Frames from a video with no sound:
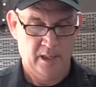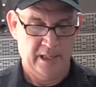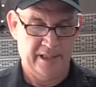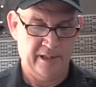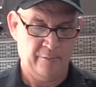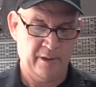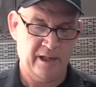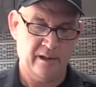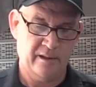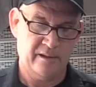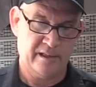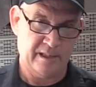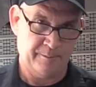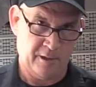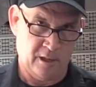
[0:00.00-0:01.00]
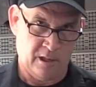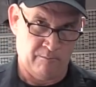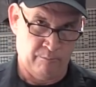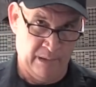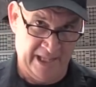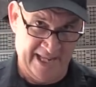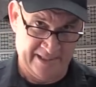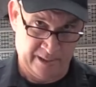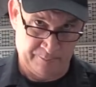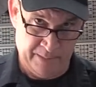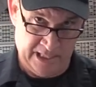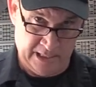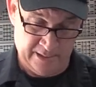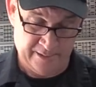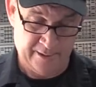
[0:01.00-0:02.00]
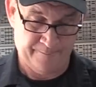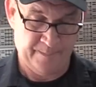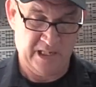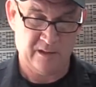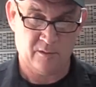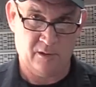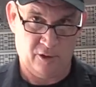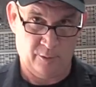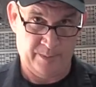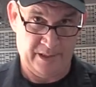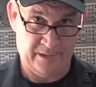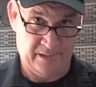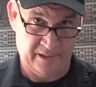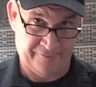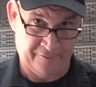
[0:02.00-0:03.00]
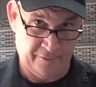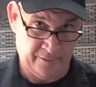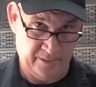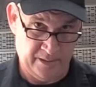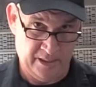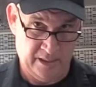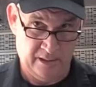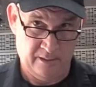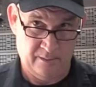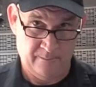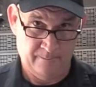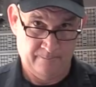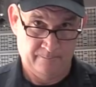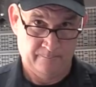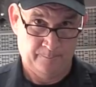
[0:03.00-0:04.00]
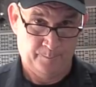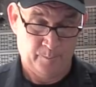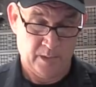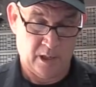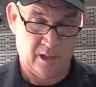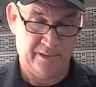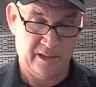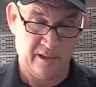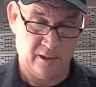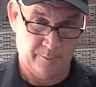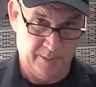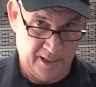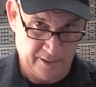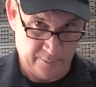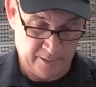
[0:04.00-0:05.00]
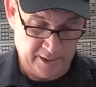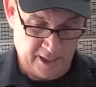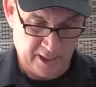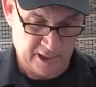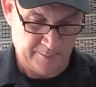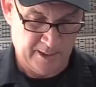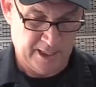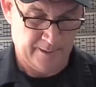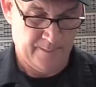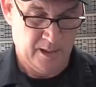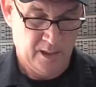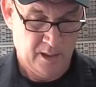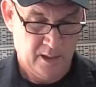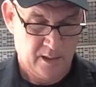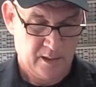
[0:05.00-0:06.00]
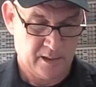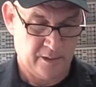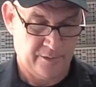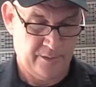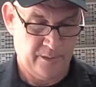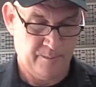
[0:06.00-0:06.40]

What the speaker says: And then we get into something called blessed bells. These are a little bit different than all these other bells we talked about. So